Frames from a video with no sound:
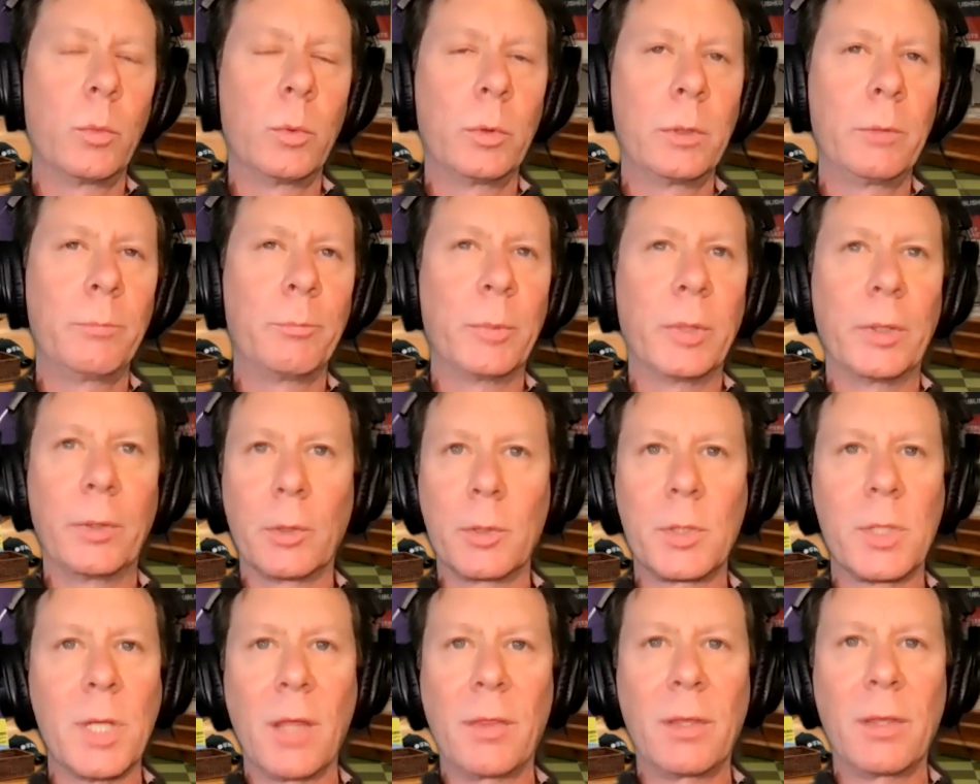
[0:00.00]
but
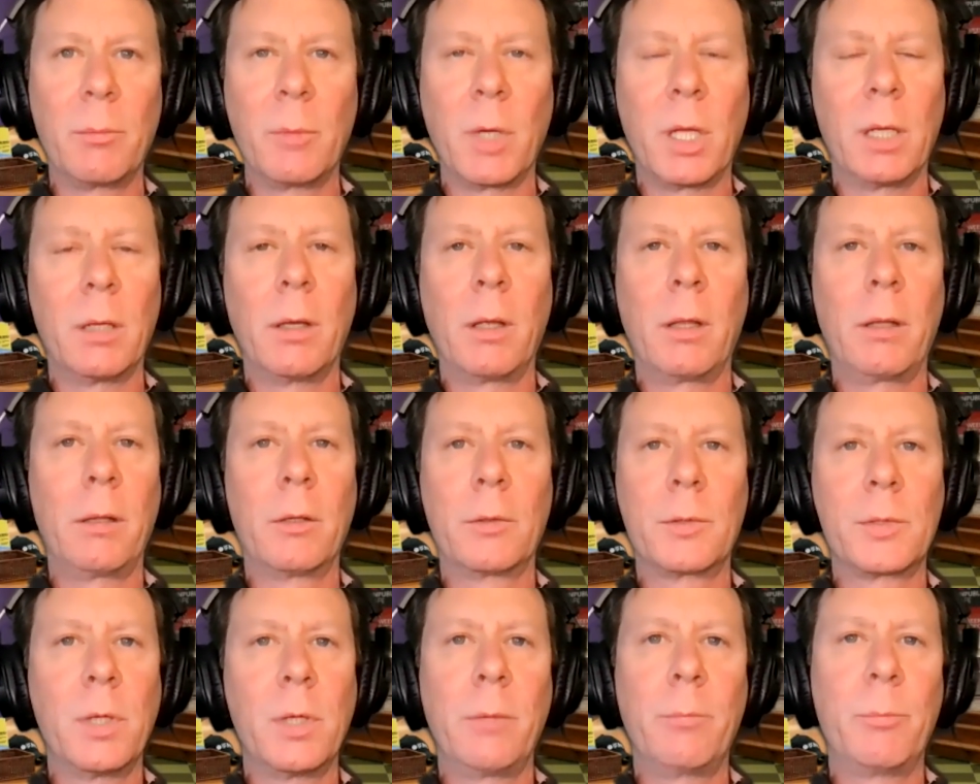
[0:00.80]
there's
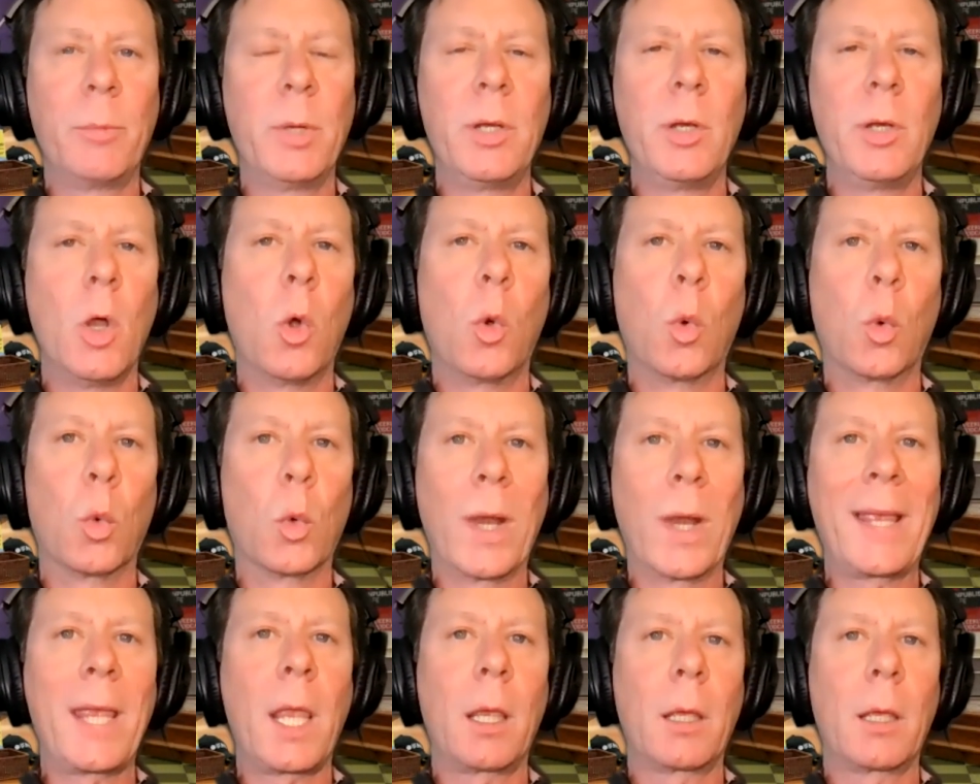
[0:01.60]
been no
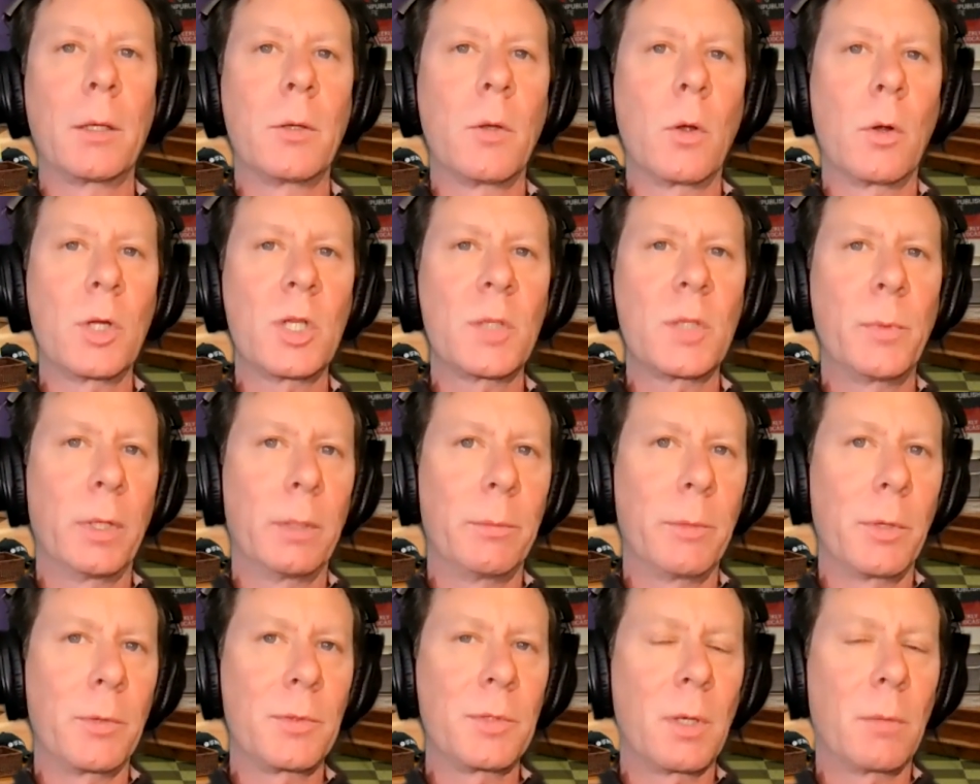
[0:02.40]
ringing endorsement
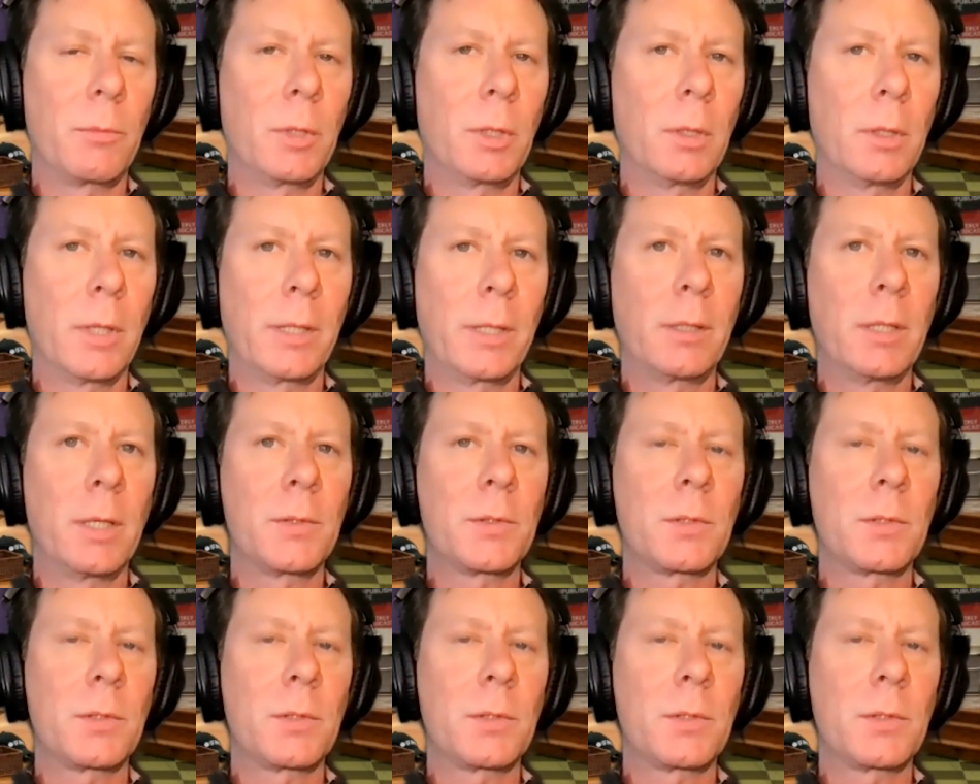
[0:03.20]
about something like this.